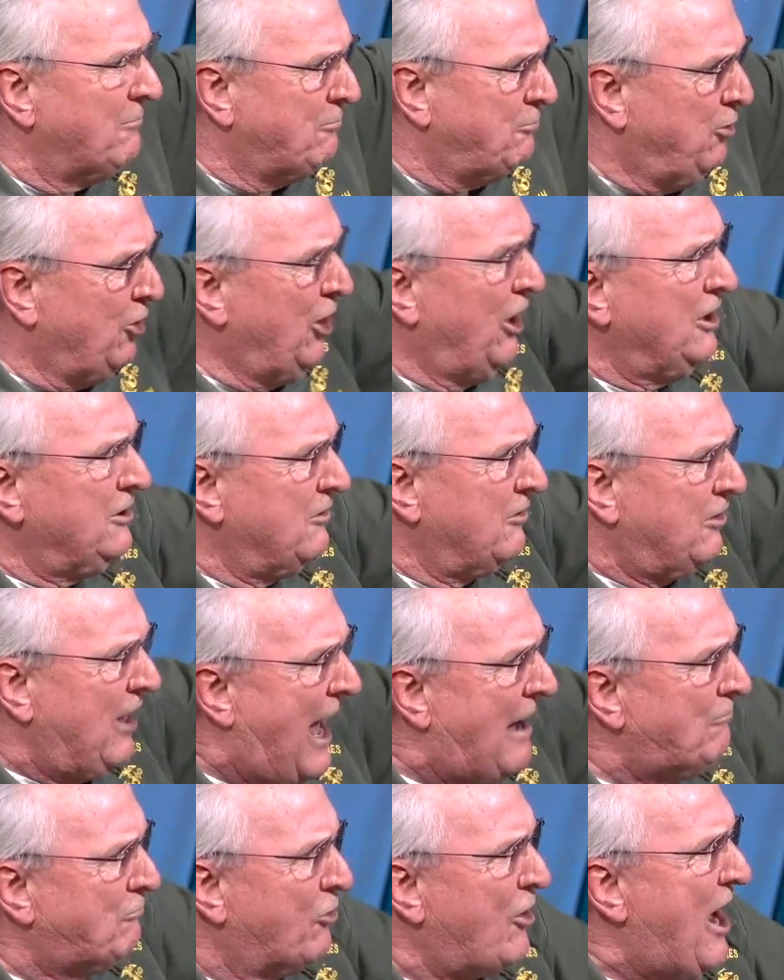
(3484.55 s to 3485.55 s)
put
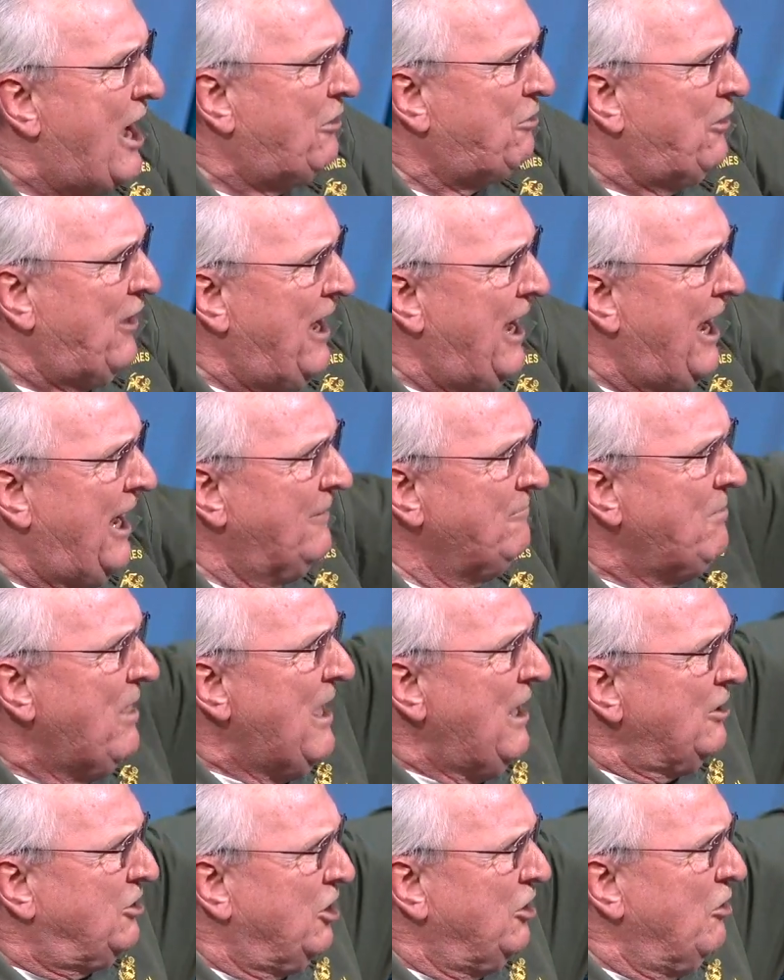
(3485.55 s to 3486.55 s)
that breath in
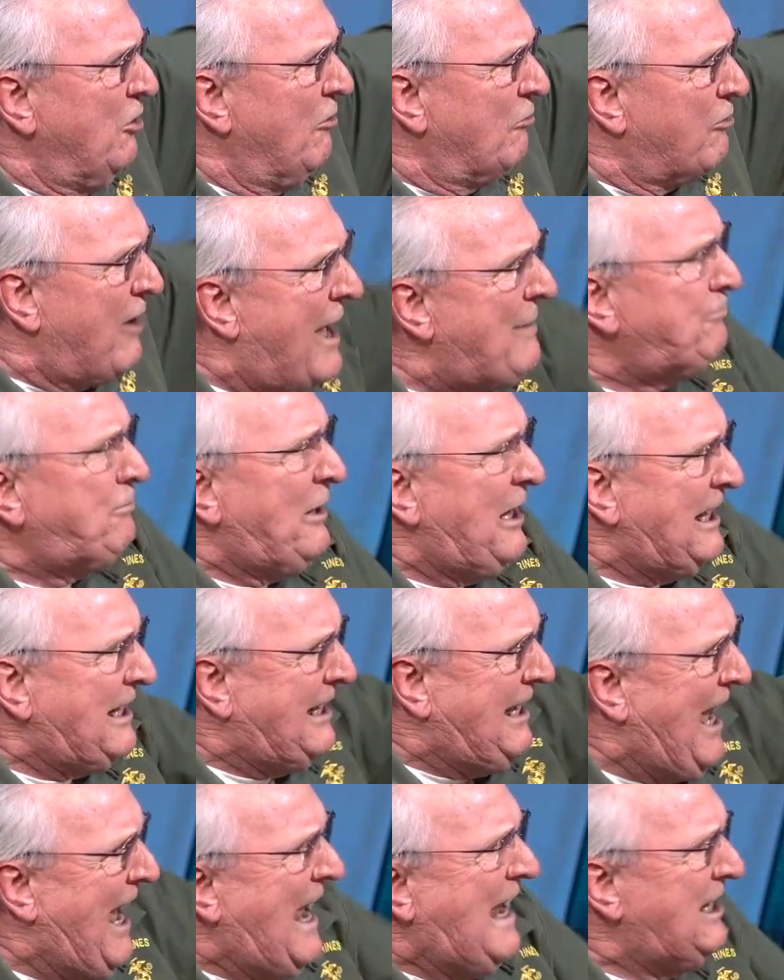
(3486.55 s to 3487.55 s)
to
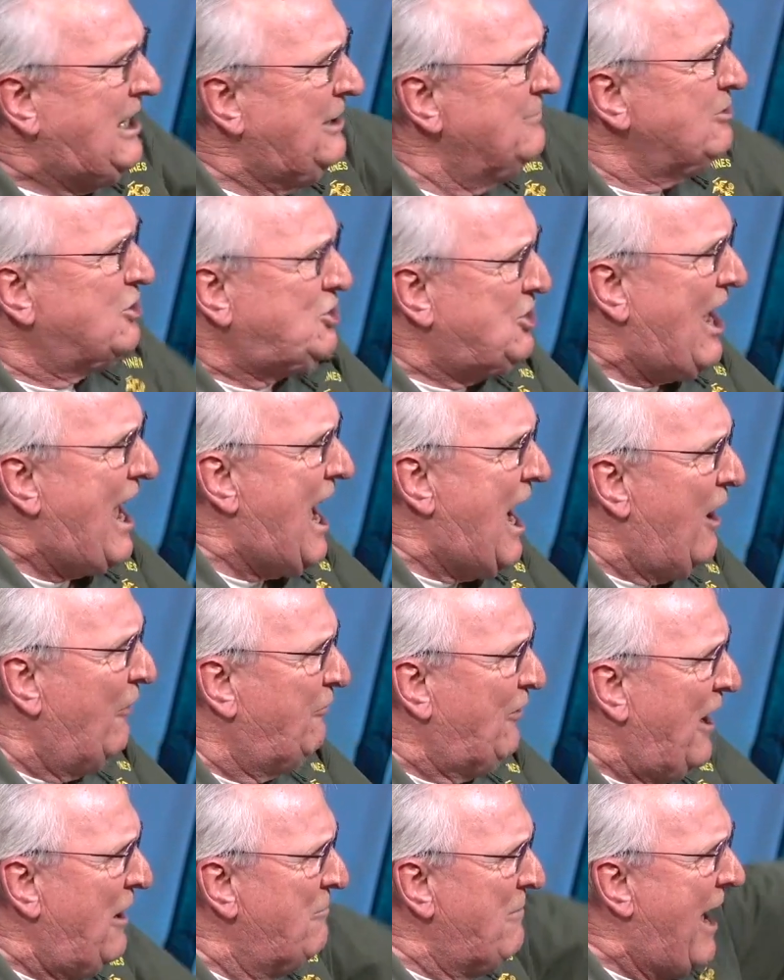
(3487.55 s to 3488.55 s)
replicate Himself.
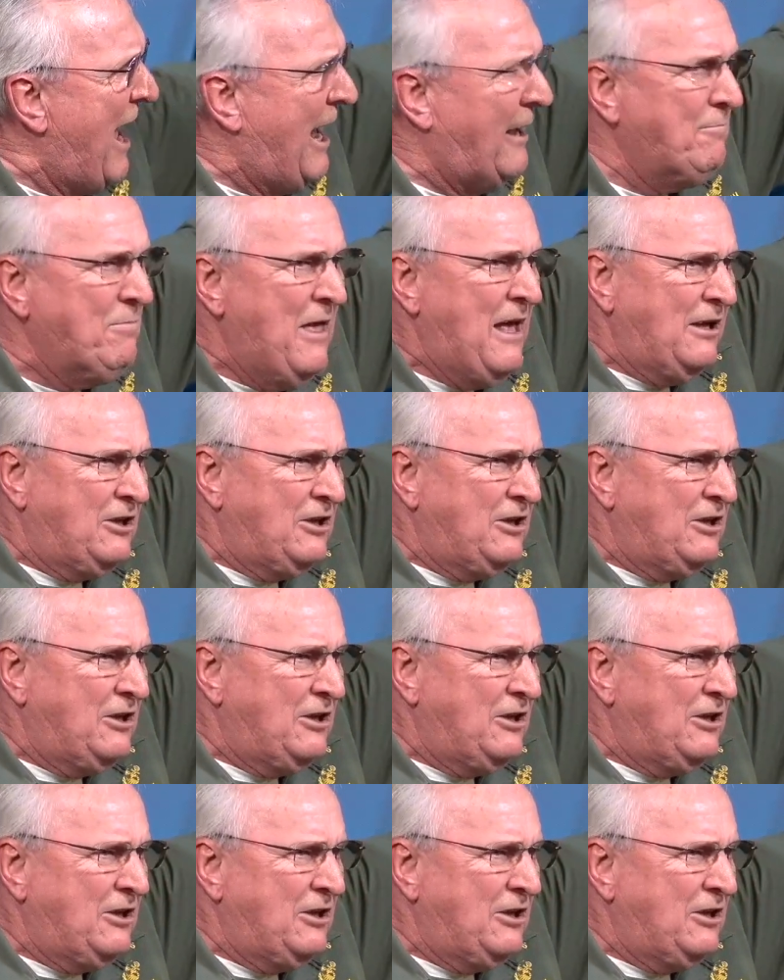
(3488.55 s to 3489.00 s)
Amen.